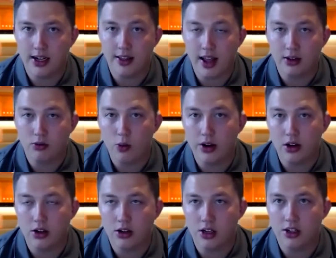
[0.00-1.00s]
And that's what we're
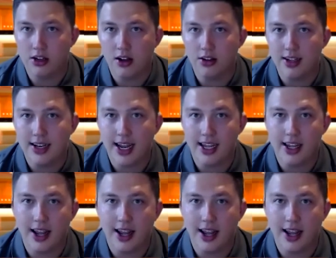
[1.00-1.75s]
going to discuss today